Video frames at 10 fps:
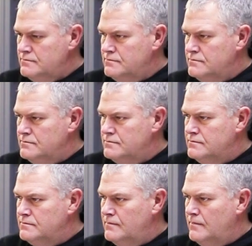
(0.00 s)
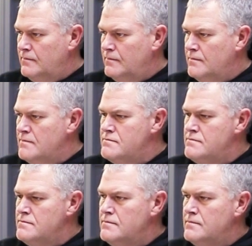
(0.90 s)

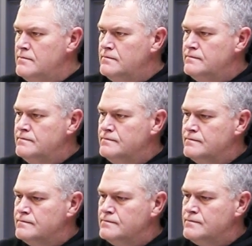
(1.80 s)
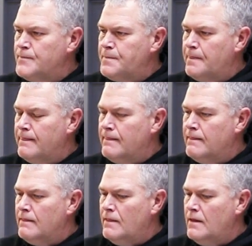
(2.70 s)

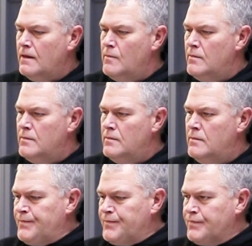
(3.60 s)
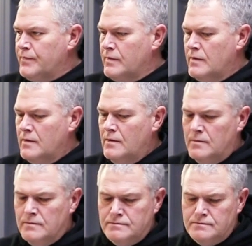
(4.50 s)

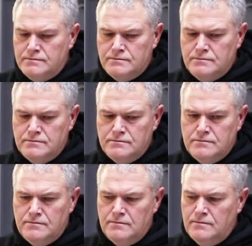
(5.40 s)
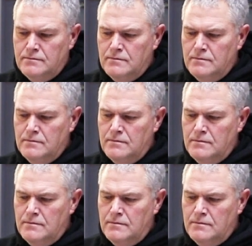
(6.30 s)
[no speech]